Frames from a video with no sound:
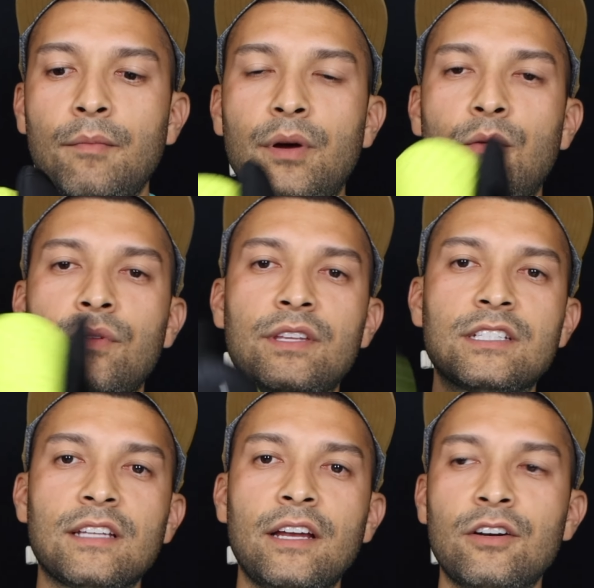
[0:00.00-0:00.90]
But when
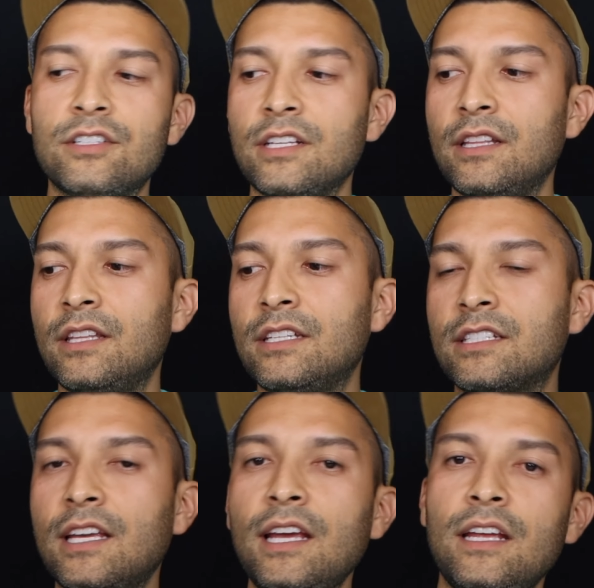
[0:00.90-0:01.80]
this liner is in this
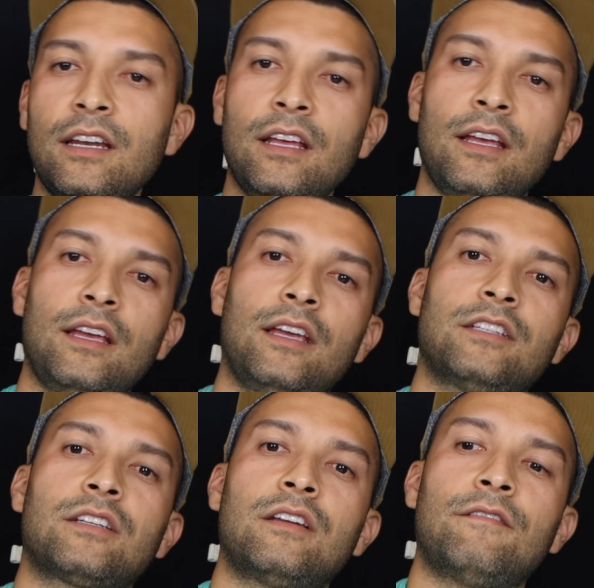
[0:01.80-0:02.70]
skate,
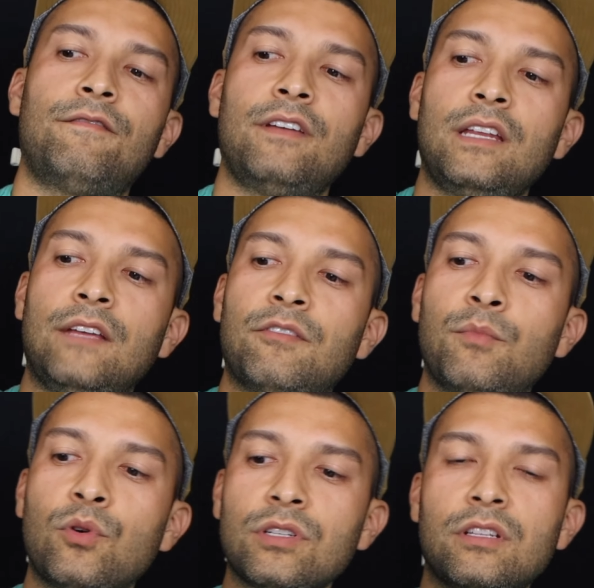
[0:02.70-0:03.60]
it's going to fit even
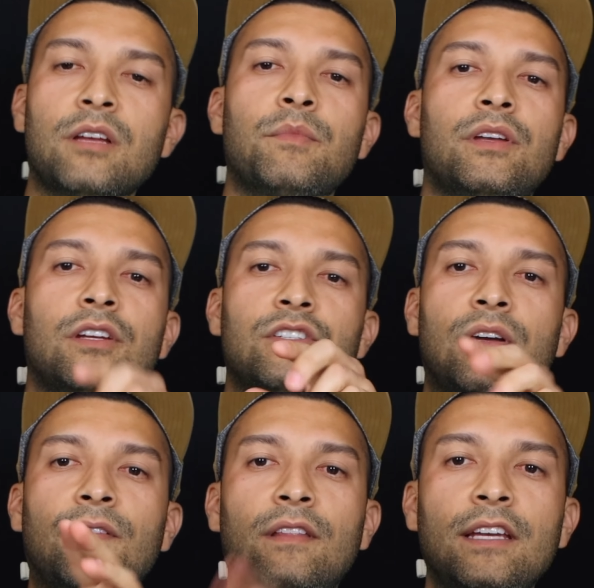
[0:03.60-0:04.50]
more snug because you
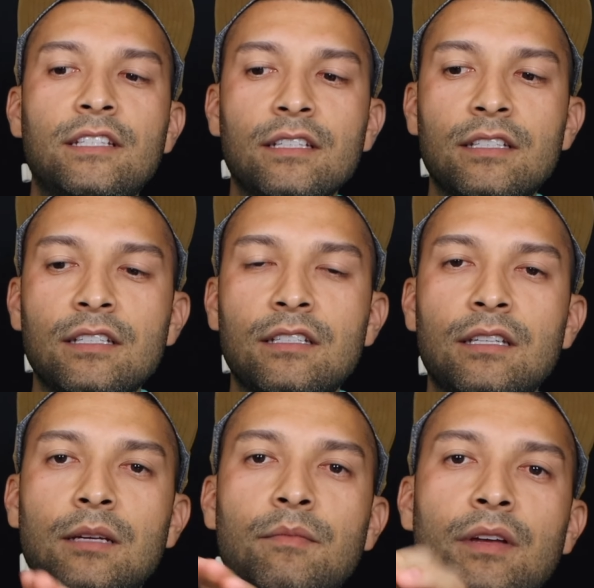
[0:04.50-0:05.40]
have the lacing
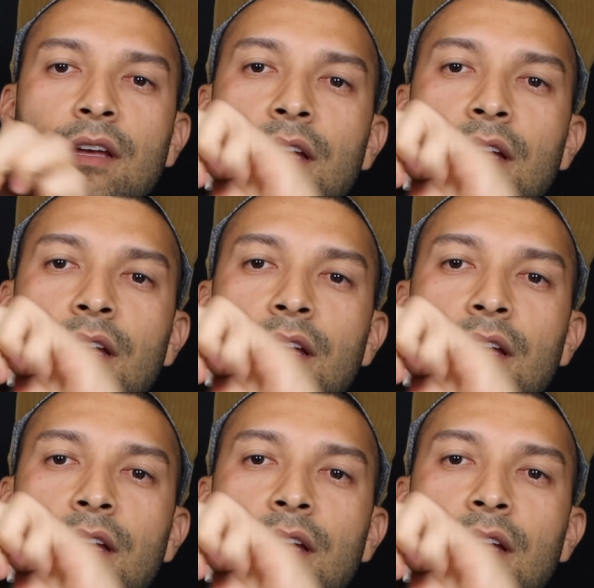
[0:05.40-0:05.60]
system,